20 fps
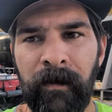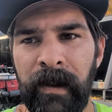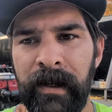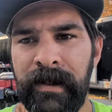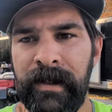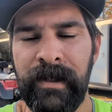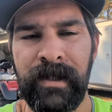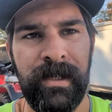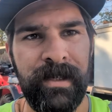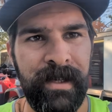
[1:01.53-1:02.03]

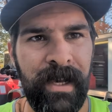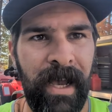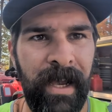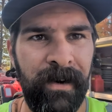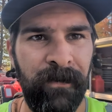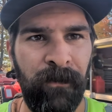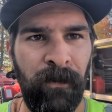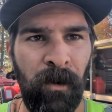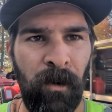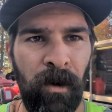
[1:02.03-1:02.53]
This is
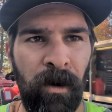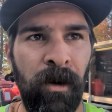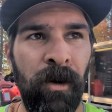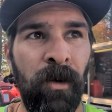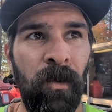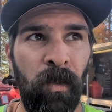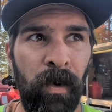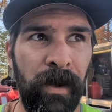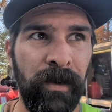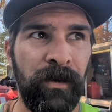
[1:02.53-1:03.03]
designed for
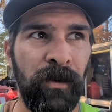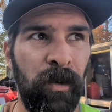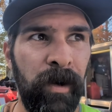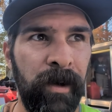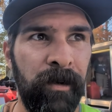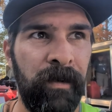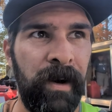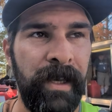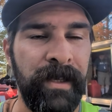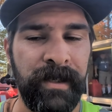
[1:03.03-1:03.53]

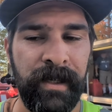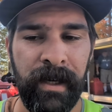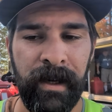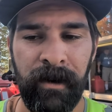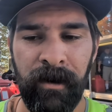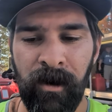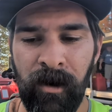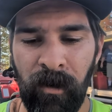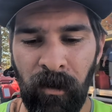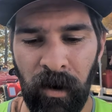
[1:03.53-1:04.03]
wheel-to-wheel racing,